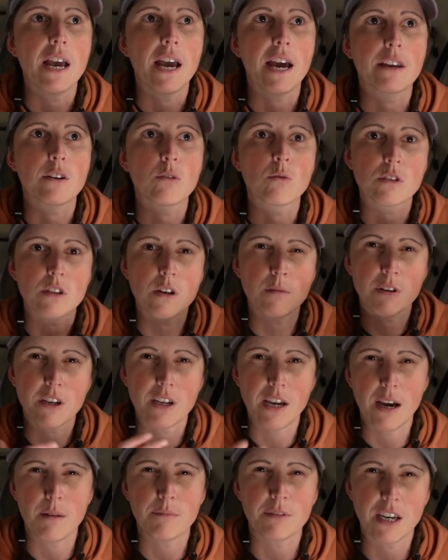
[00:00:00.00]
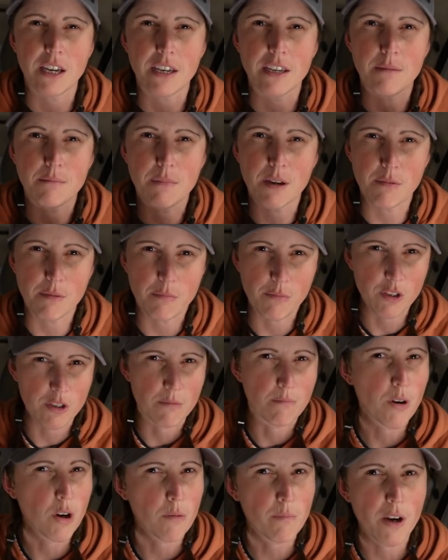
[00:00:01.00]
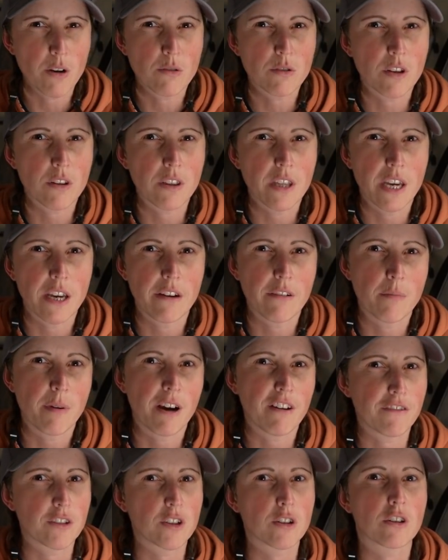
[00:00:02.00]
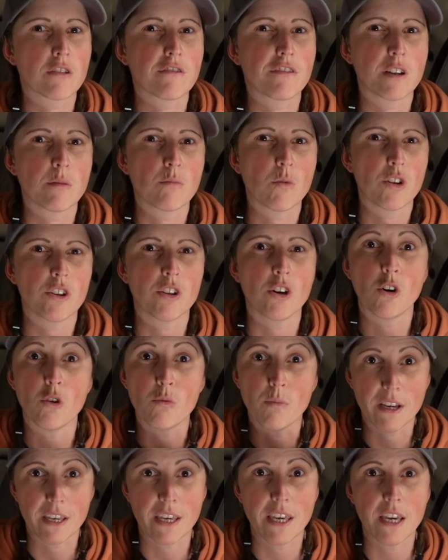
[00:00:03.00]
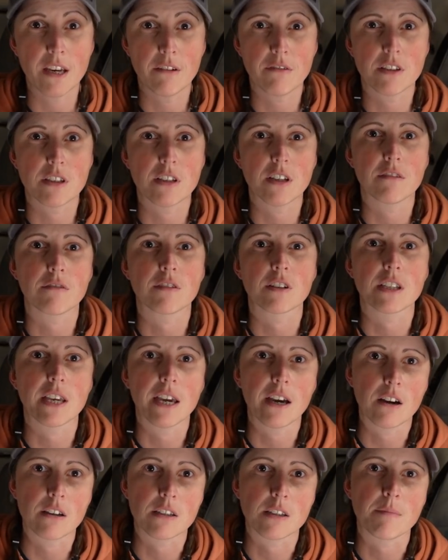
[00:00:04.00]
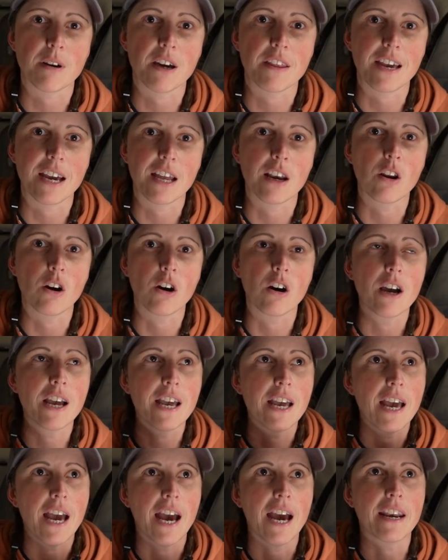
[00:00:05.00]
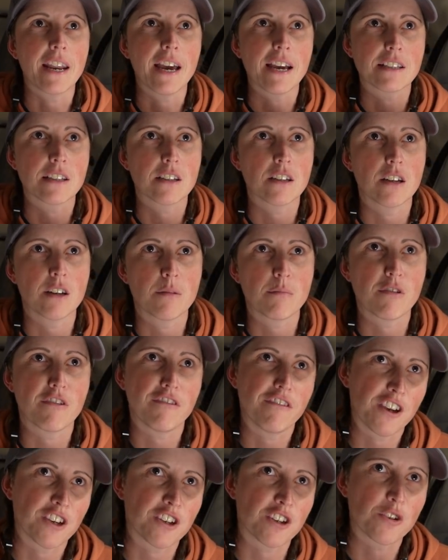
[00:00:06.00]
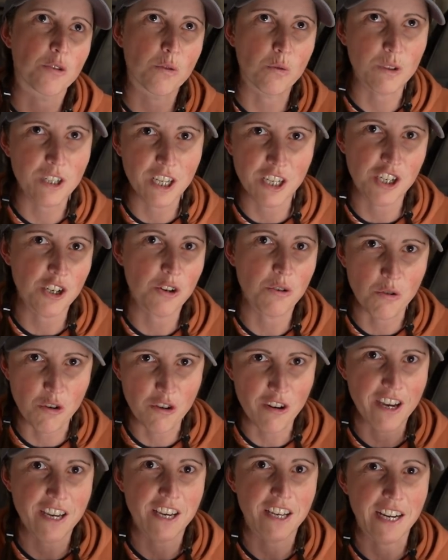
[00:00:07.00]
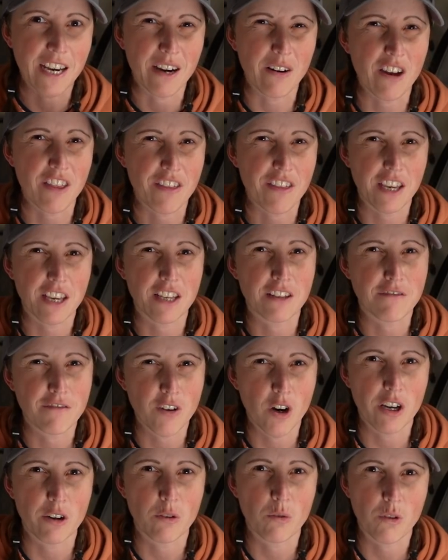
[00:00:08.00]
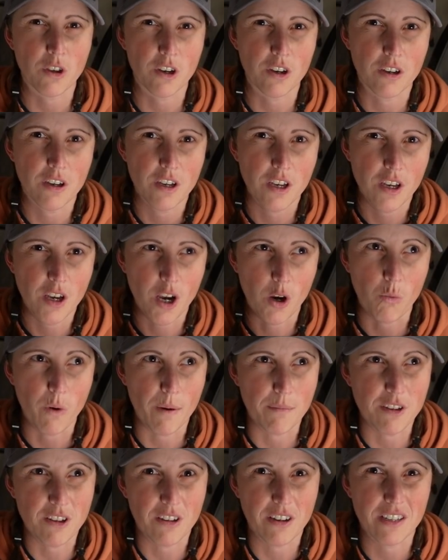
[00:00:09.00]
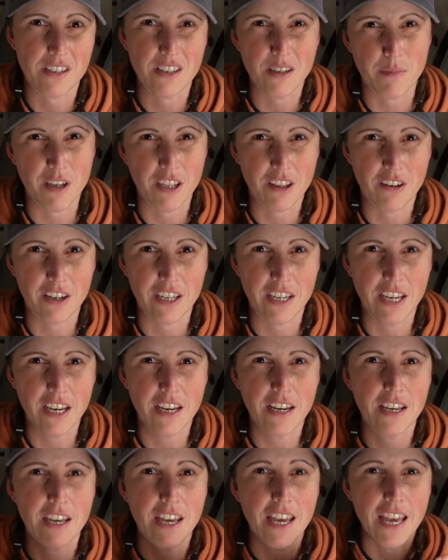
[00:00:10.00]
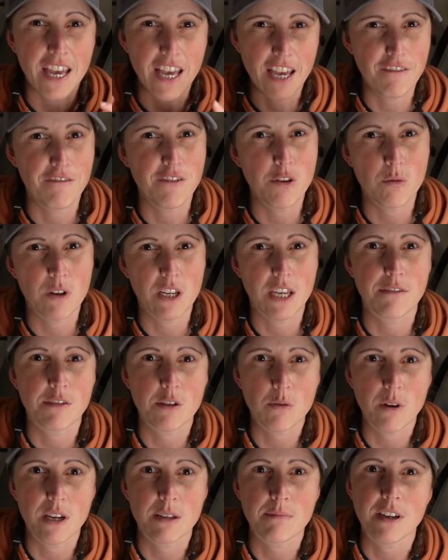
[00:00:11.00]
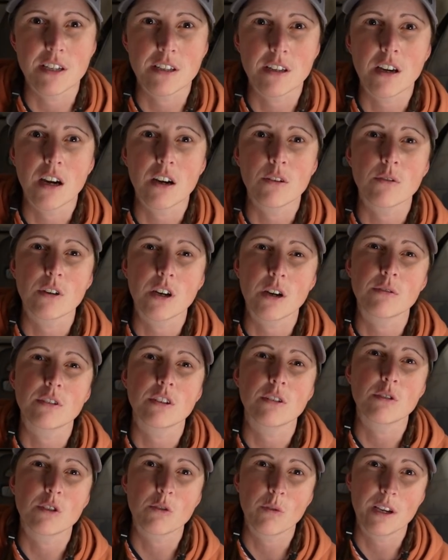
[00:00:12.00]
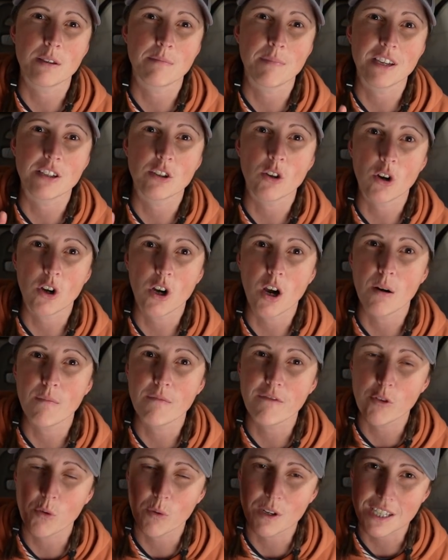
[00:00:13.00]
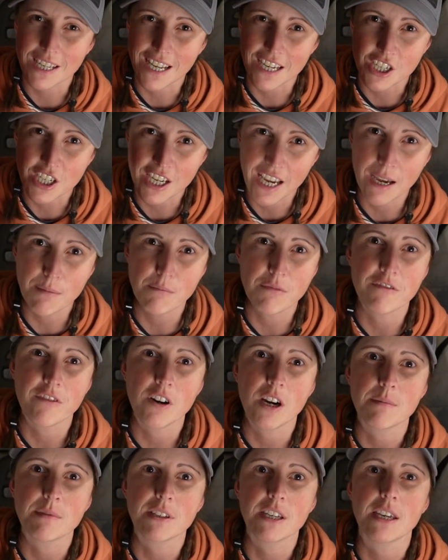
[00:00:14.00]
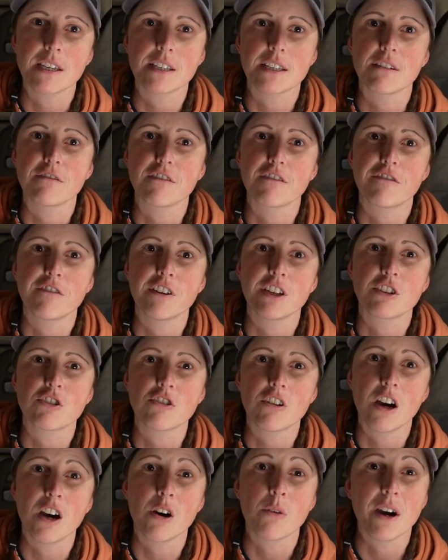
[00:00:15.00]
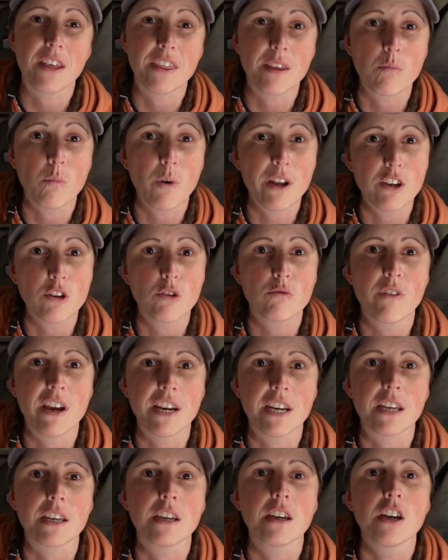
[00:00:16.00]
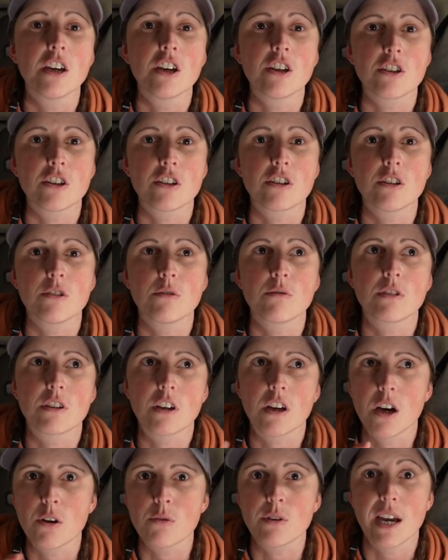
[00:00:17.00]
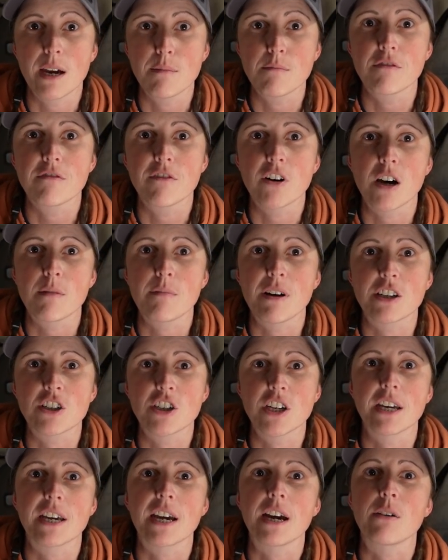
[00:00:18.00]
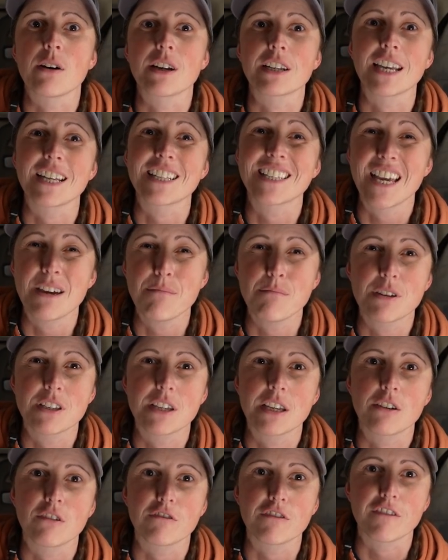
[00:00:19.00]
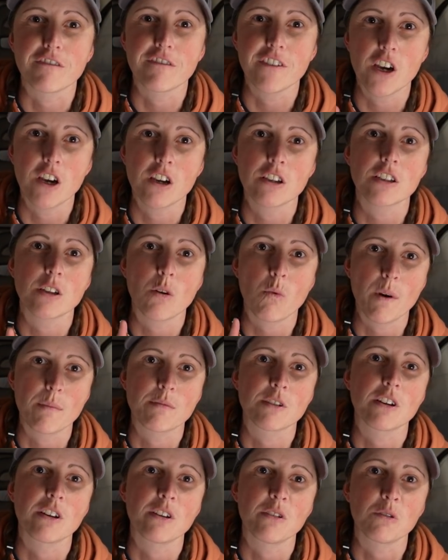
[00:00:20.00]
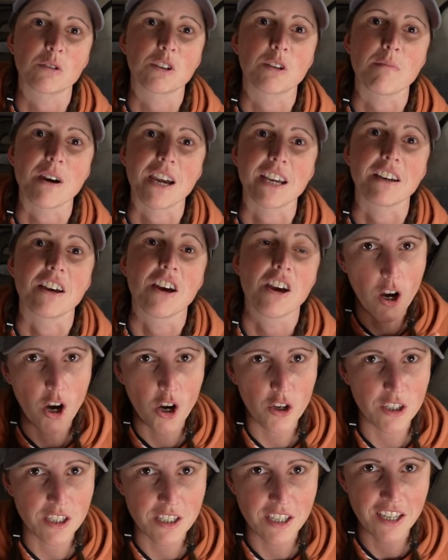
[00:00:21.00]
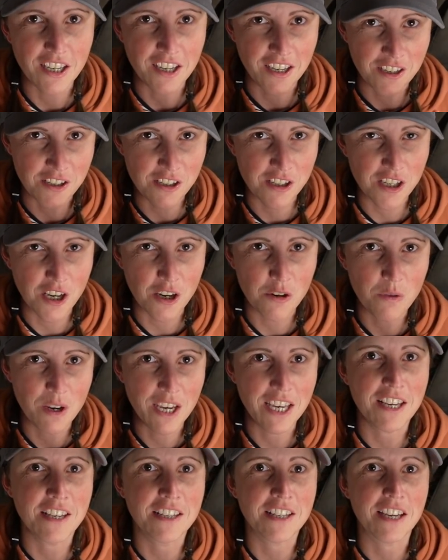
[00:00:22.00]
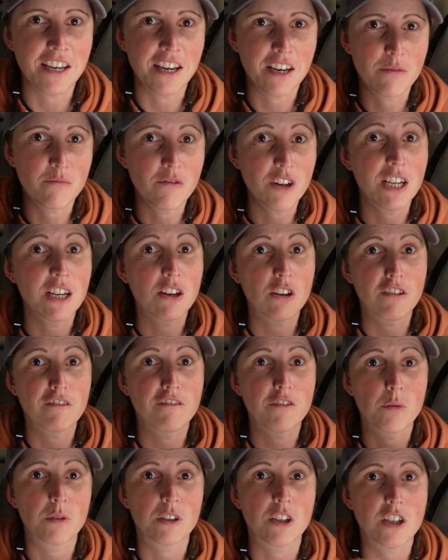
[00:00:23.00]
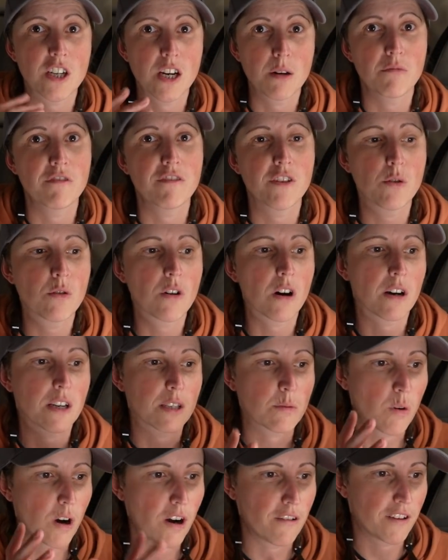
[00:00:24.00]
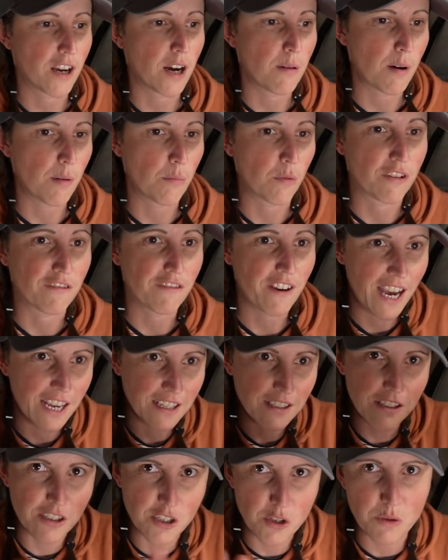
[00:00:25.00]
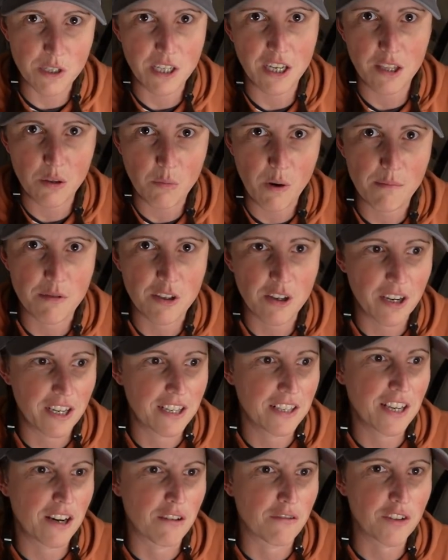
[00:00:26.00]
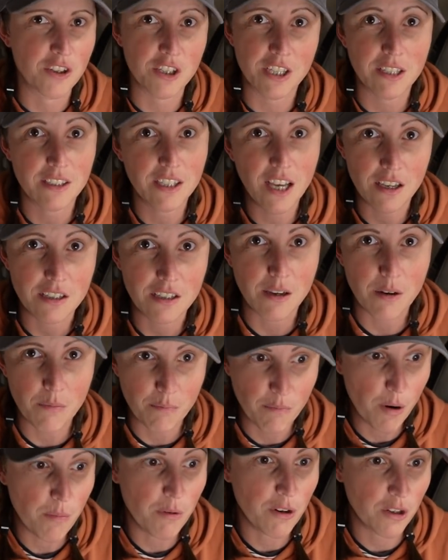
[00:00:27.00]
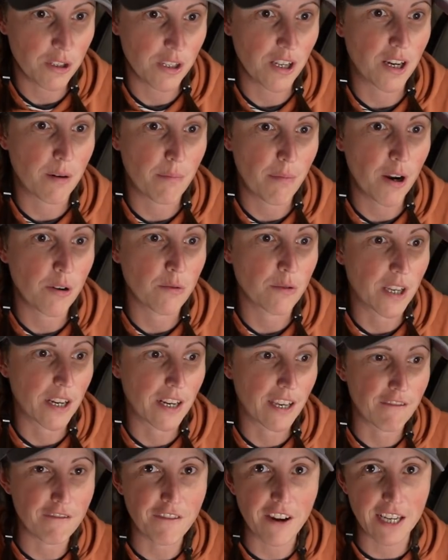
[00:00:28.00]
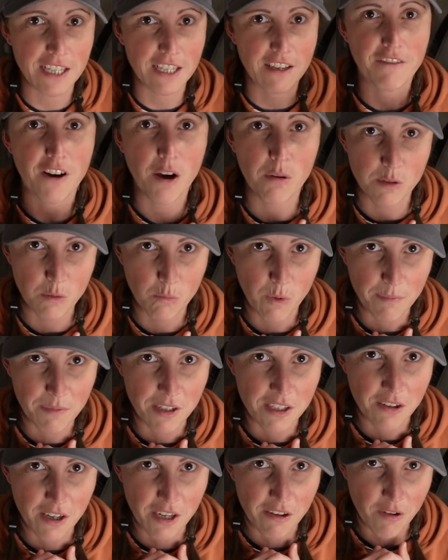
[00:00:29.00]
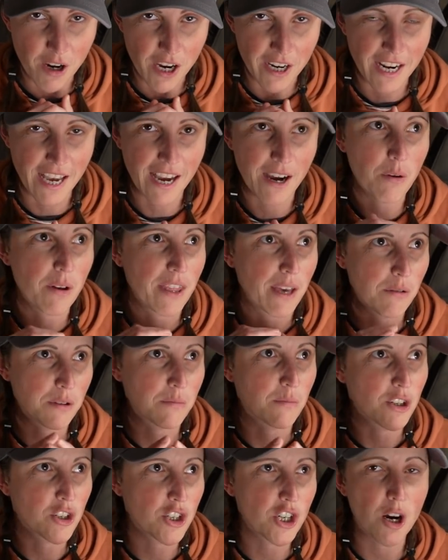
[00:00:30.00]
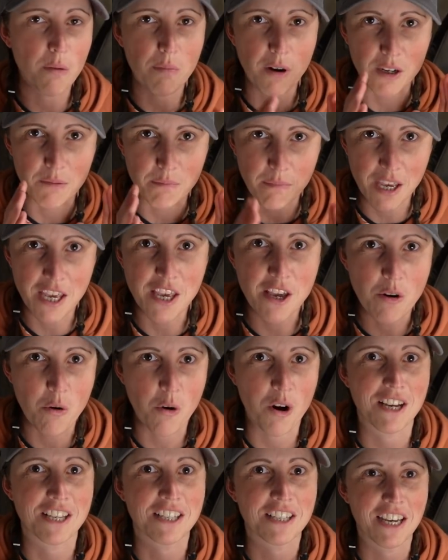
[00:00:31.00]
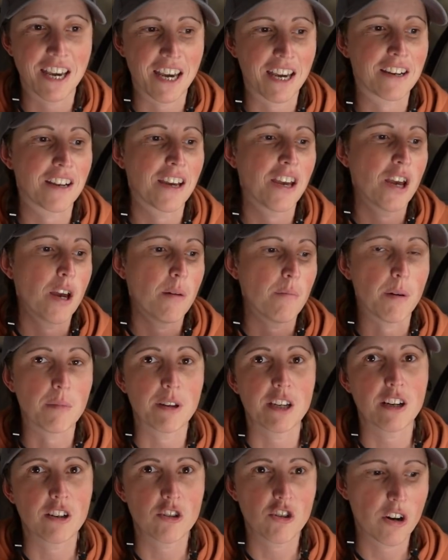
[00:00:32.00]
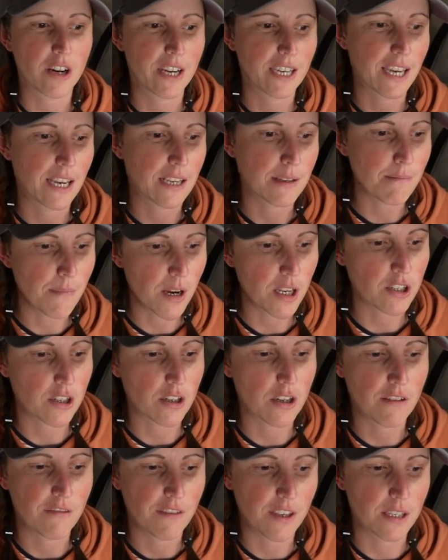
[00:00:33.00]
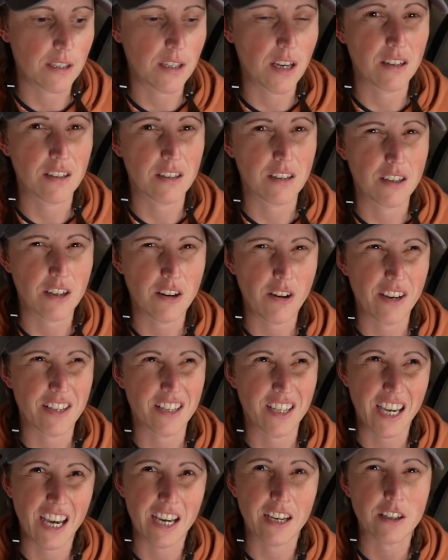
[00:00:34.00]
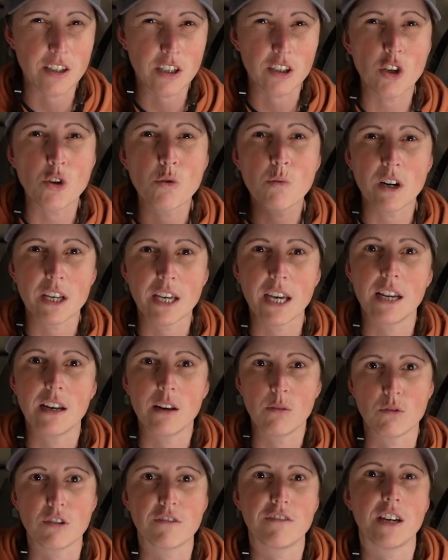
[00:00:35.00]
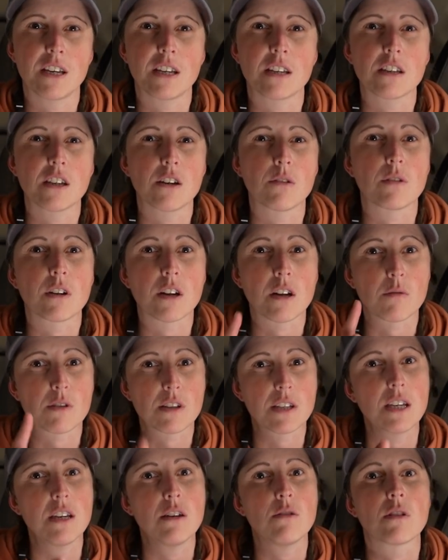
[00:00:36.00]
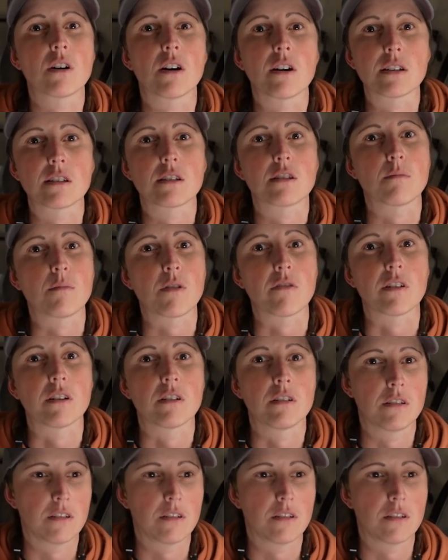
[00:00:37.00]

And also I'm going to update, maybe put some blog posts on there about photography and whatnot, all my gear and stuff, because I get asked about that a lot. And as a professional digital creator now, I it's vital that a website is something that I need. If you want to give Squarespace a go, go to squarespace.com/campervibe to get yourself a free trial, and then when you're ready, just use the code campervibe at checkout and get 10% off your first website or domain. Honestly, it is so easy, and I'm really looking forward to sharing with you guys what I've come up with, and you seeing the website itself, because it proper looks like a pro's done it. In fact, if I was a web designer right now and that was my job, I'd be quite scared, but I'm going to try and get as much of this done tonight as I can, because I do want to get it launched fairly soon, and I will see you guys tomorrow.